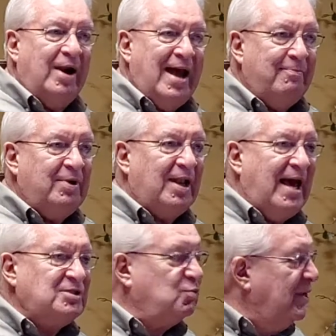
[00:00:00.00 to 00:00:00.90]
what happened
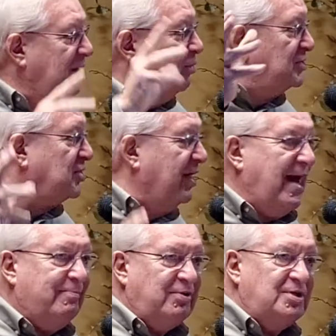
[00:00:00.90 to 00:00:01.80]
last week or what's going to
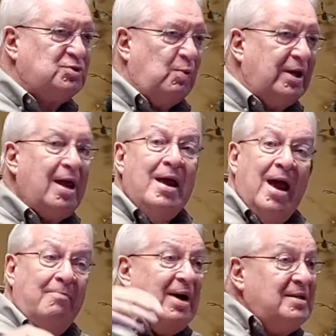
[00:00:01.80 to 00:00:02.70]
happen this week,
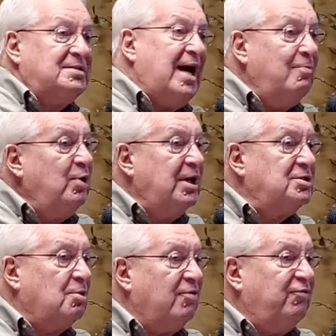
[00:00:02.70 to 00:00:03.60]
and by the time we get
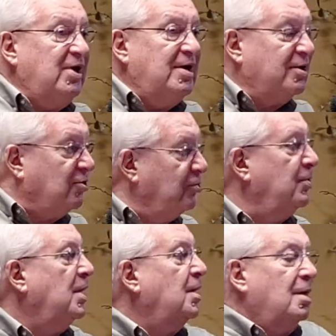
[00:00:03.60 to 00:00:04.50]
to our vehicle,
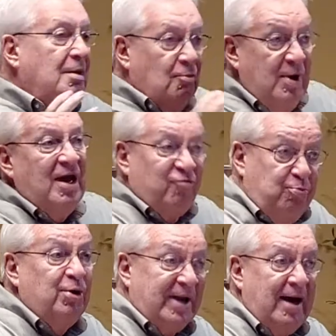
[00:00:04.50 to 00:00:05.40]
we have
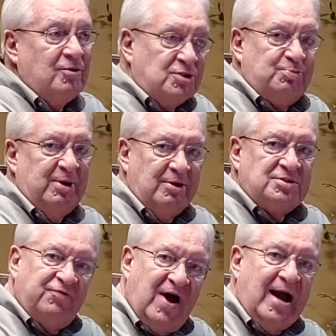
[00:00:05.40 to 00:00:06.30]
put out the Spirit's
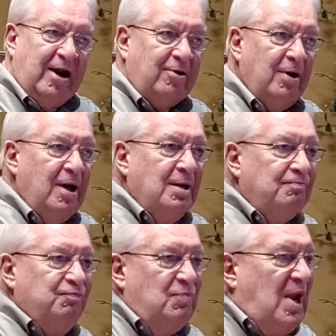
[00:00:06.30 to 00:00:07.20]
fire.
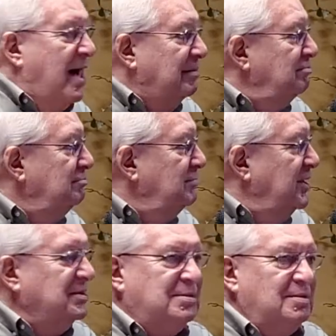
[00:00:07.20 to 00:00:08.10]
Not
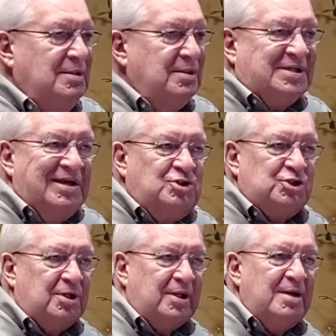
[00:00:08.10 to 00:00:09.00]

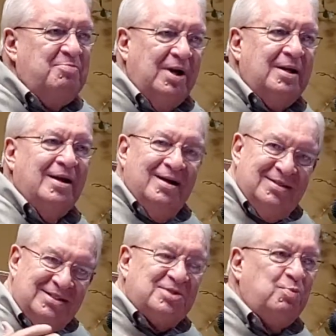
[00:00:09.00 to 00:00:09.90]
intentionally, but
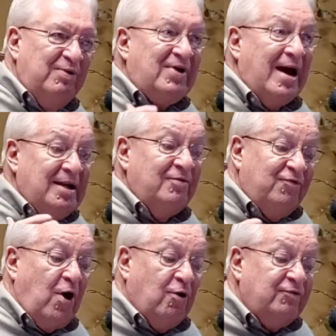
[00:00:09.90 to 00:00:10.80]
just we've gotten
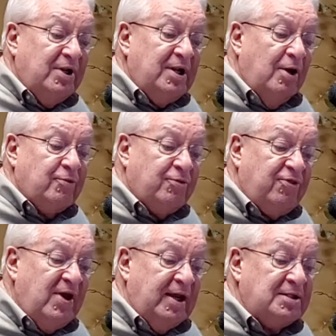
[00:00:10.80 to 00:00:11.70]
involved in other
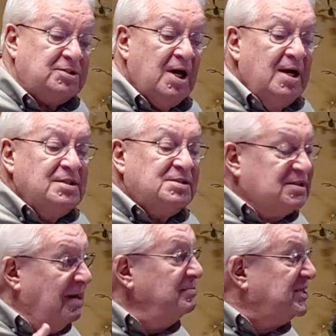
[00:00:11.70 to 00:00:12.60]
things.
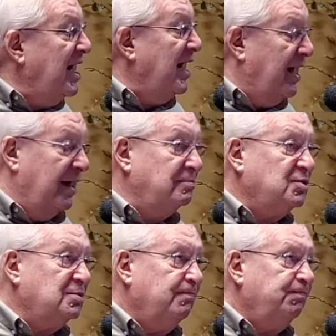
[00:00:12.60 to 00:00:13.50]

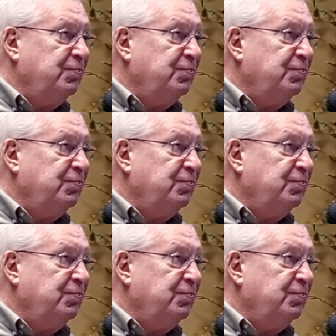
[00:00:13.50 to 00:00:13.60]
Sometimes